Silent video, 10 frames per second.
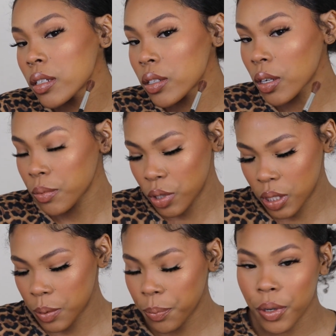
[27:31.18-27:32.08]
So I'm
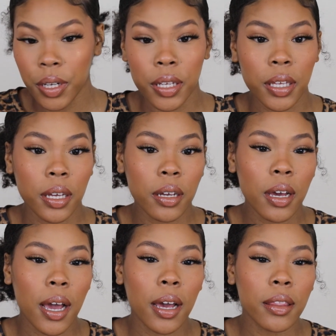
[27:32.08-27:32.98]
just putting
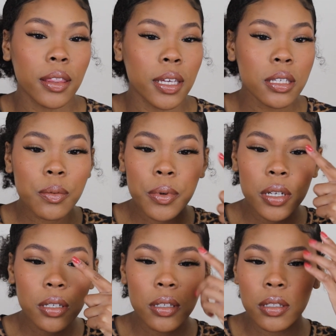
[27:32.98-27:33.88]
this
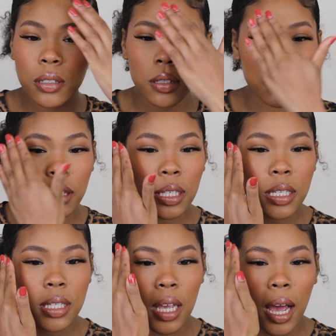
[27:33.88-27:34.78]
one,
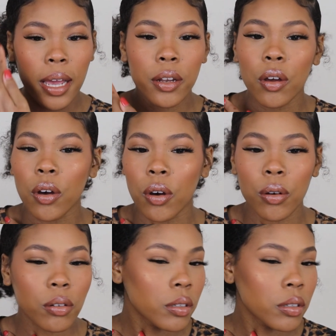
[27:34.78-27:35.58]
this side, oh.